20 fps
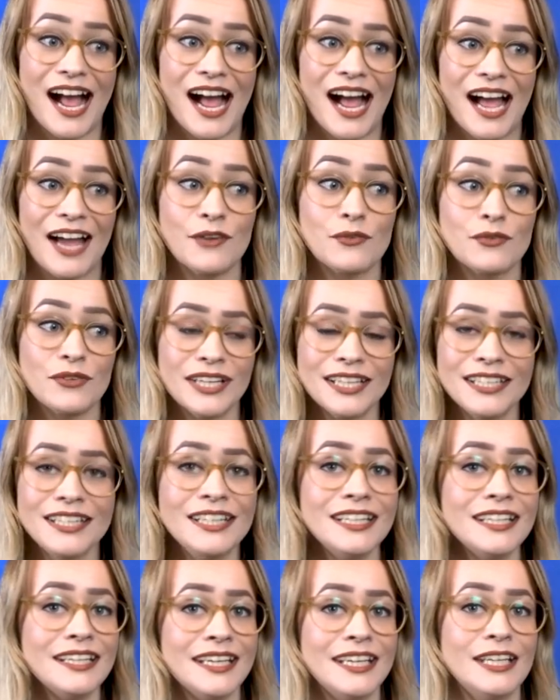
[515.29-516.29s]
I
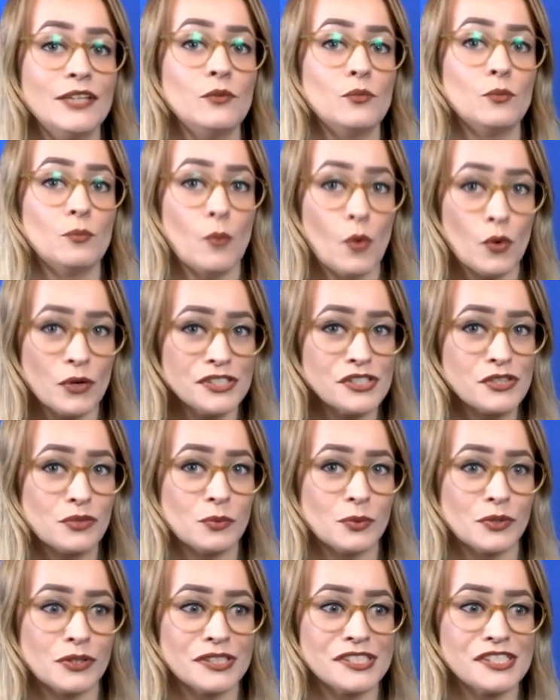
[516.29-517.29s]
really lean more
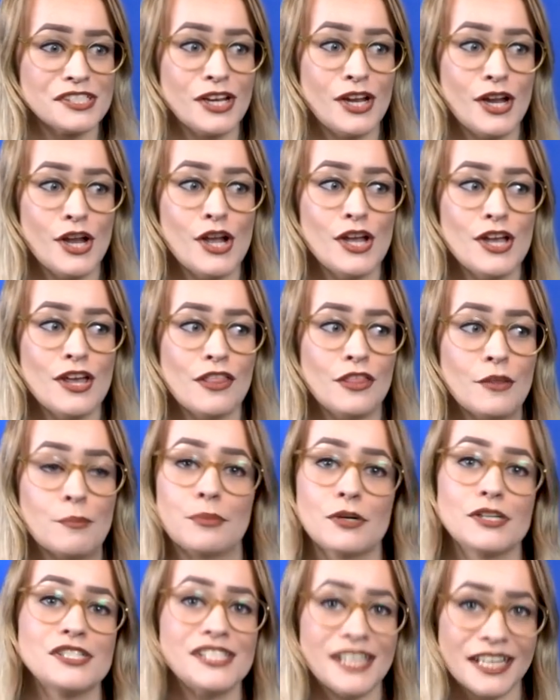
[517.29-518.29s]
towards the
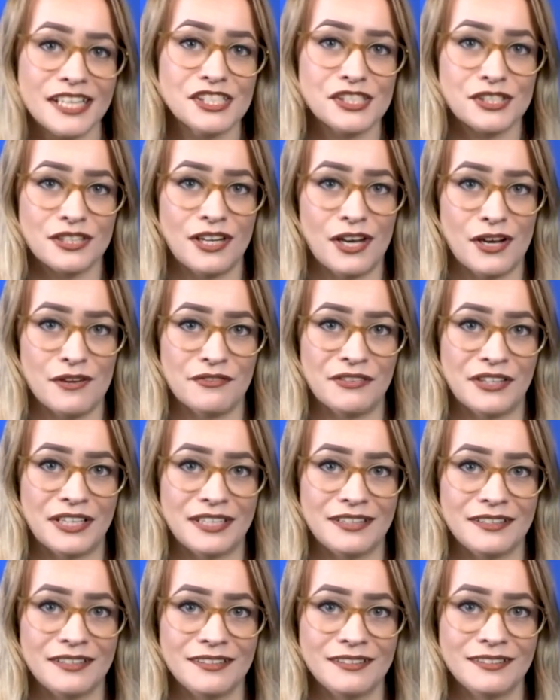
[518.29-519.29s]
protection of
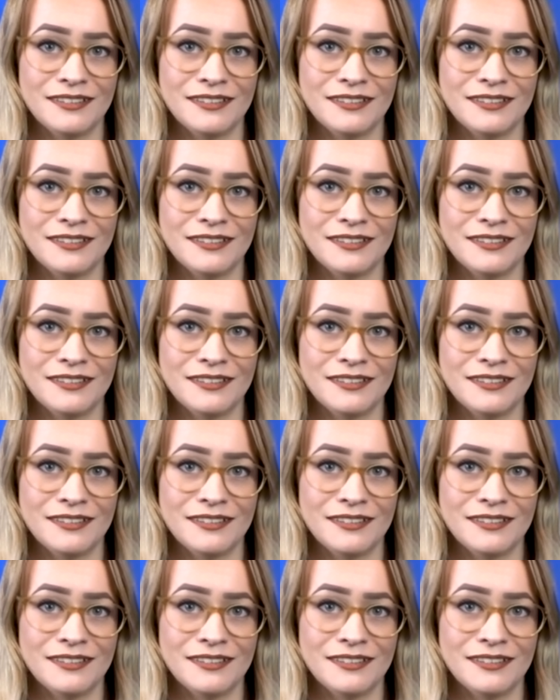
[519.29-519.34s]
it.